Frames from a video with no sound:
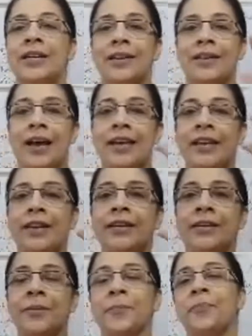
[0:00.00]
And
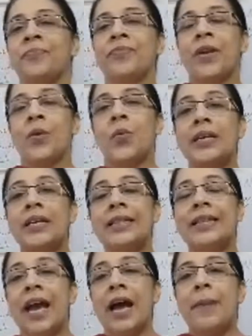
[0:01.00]
then what are
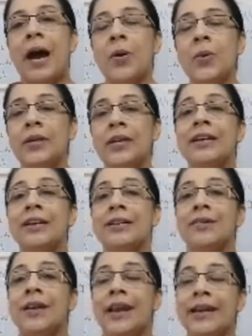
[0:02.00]
they about?
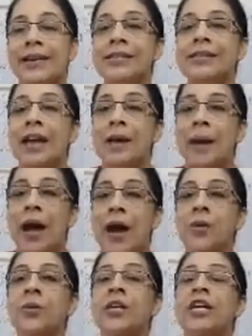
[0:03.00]
It is
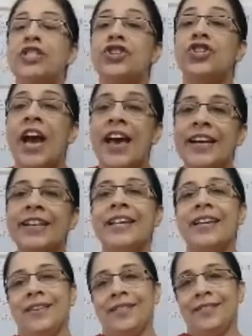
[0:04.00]
about
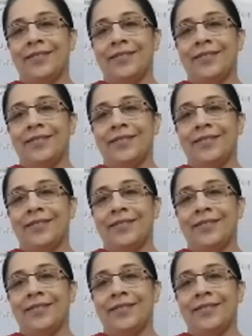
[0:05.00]
charity.